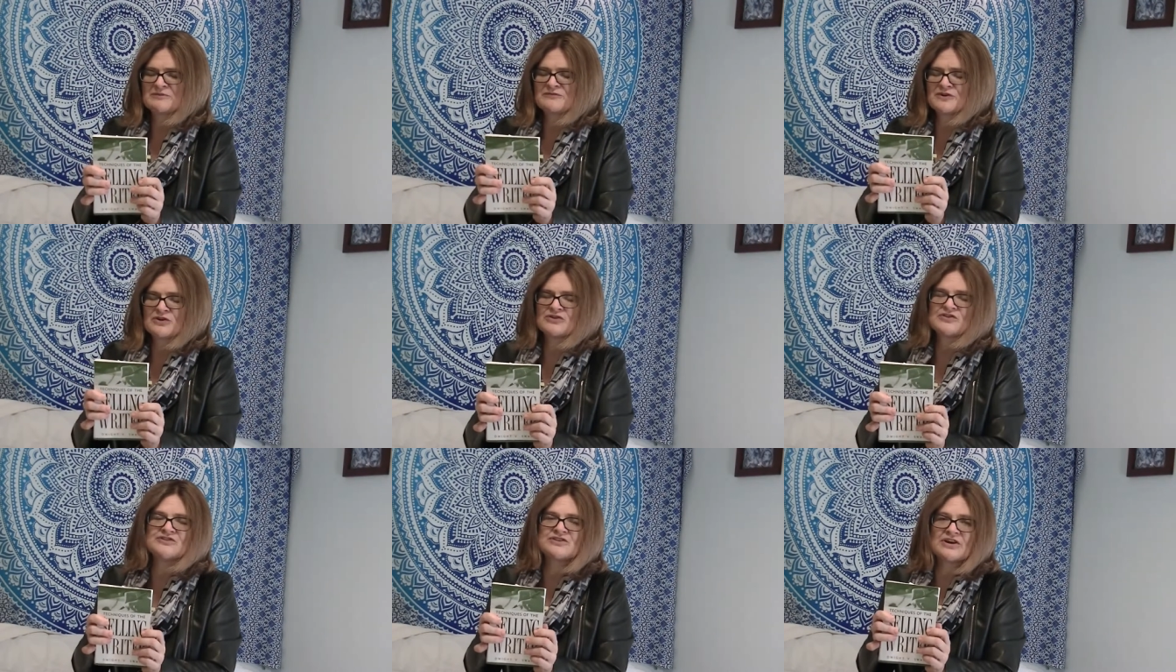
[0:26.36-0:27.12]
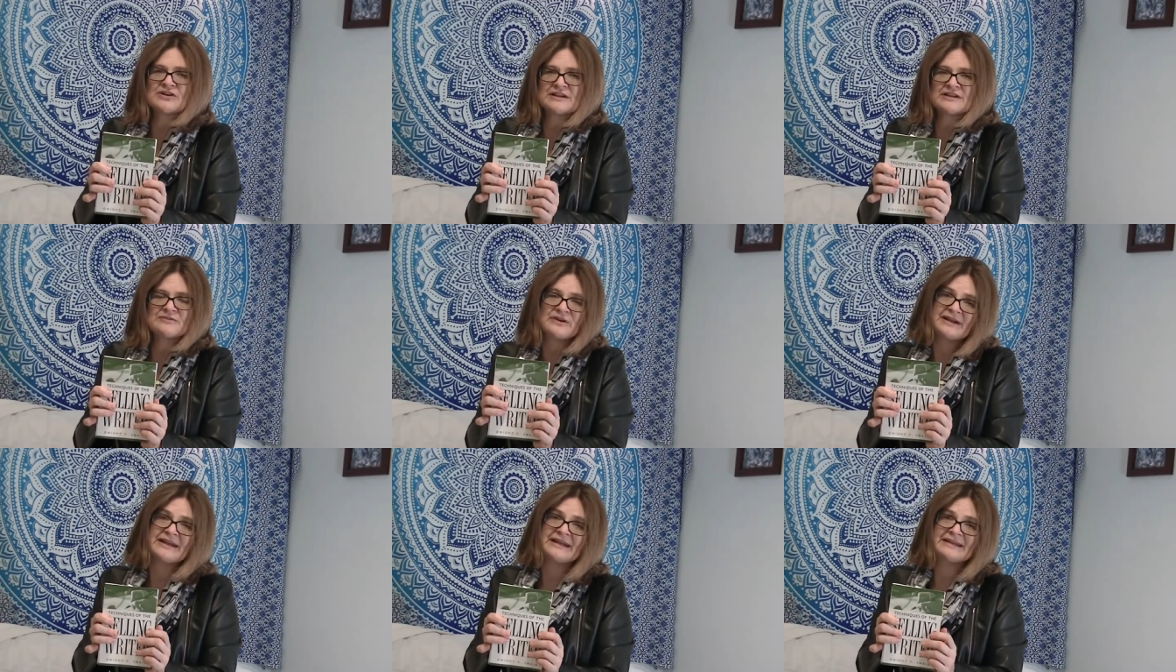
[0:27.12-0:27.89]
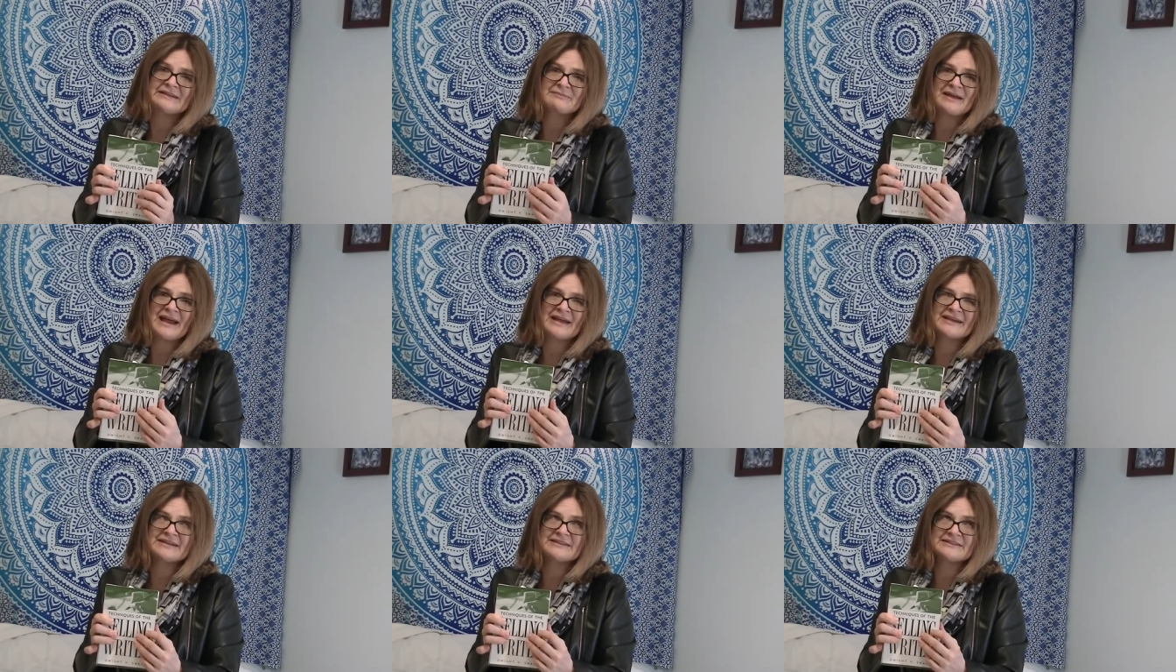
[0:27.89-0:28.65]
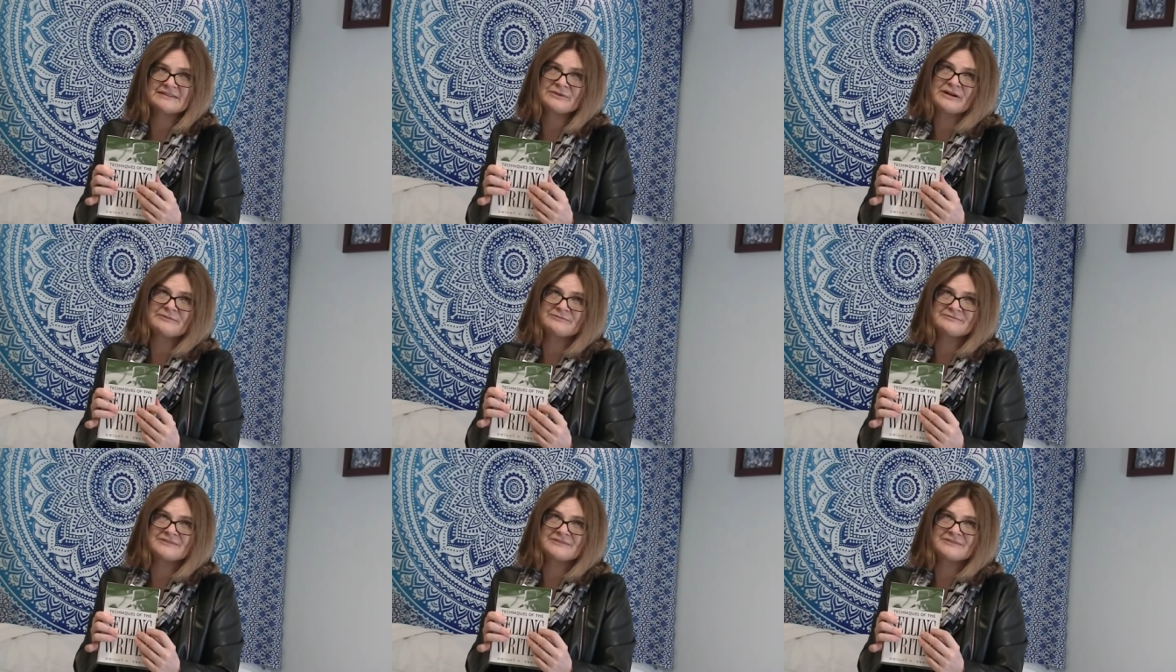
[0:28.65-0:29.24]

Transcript: first started writing back well,